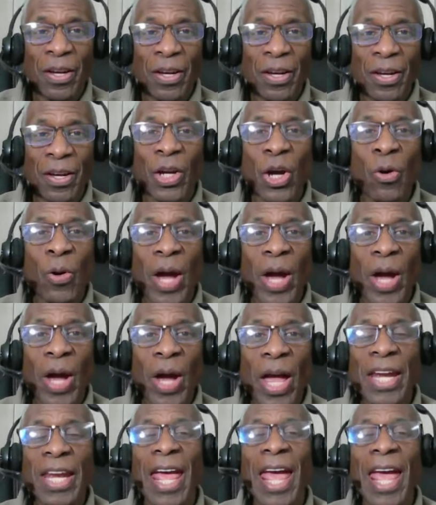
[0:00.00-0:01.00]
go
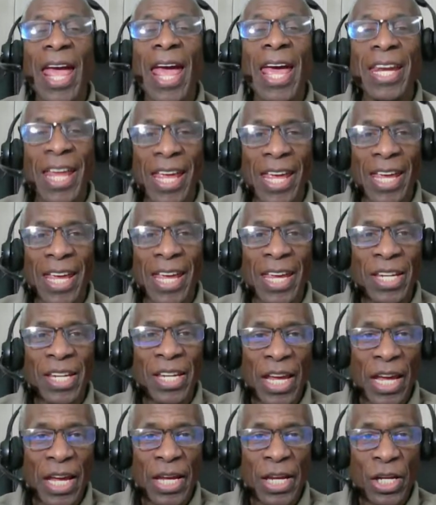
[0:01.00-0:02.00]
ahead and
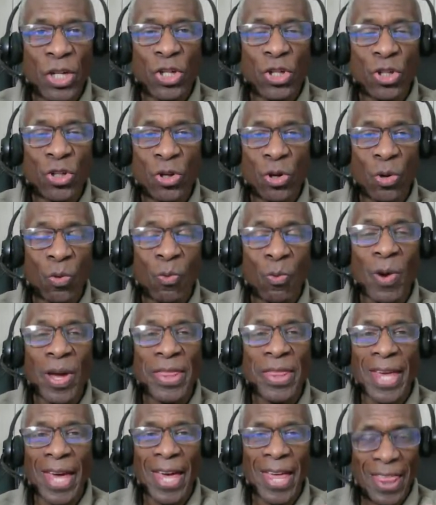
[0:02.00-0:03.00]
engage
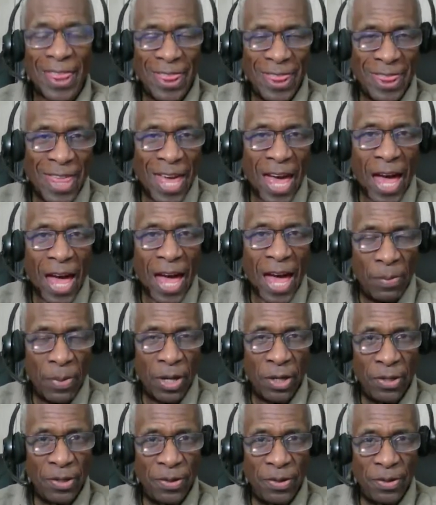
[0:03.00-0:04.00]
with them,
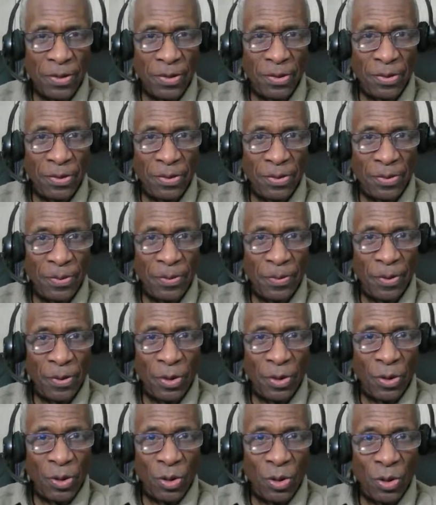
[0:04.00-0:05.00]

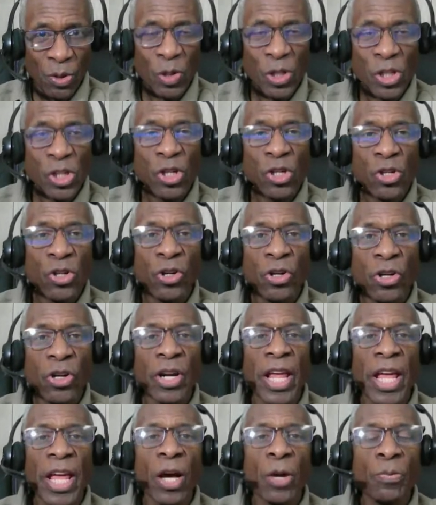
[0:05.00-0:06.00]
which in
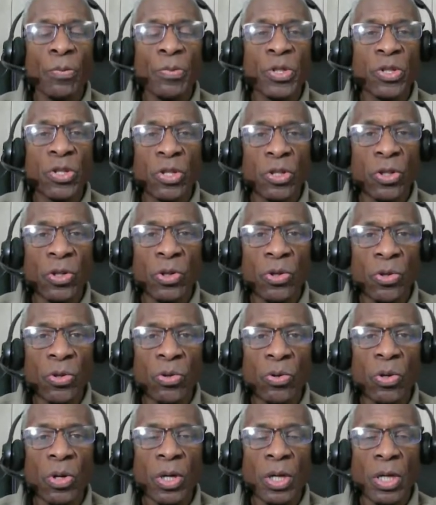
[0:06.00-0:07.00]
turn helps
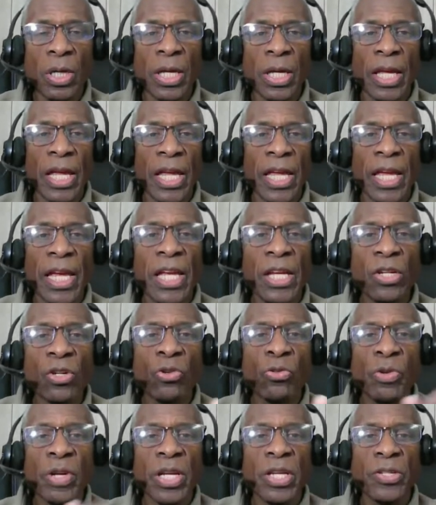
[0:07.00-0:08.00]
to
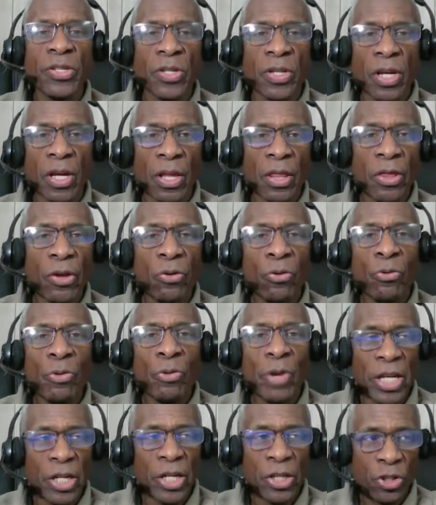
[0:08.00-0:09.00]
increase the
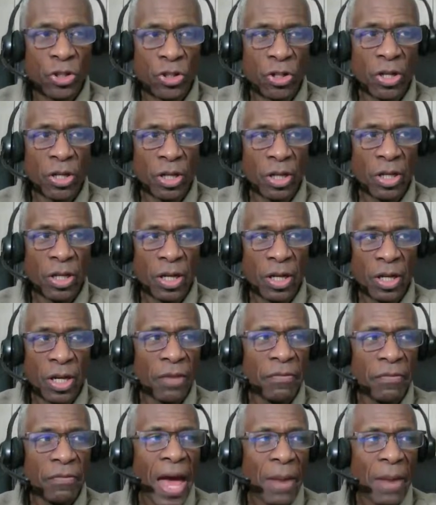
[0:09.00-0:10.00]
reach
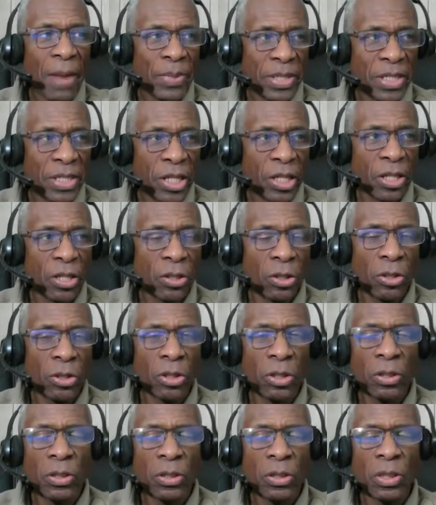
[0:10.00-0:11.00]
of that
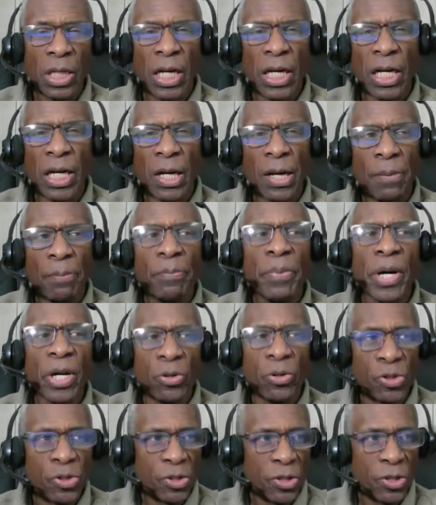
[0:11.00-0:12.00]
particular
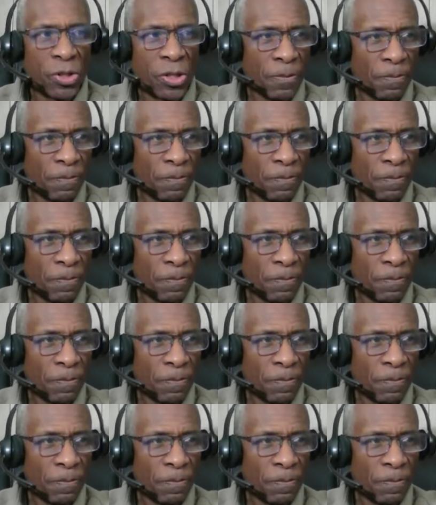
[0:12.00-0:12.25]
post.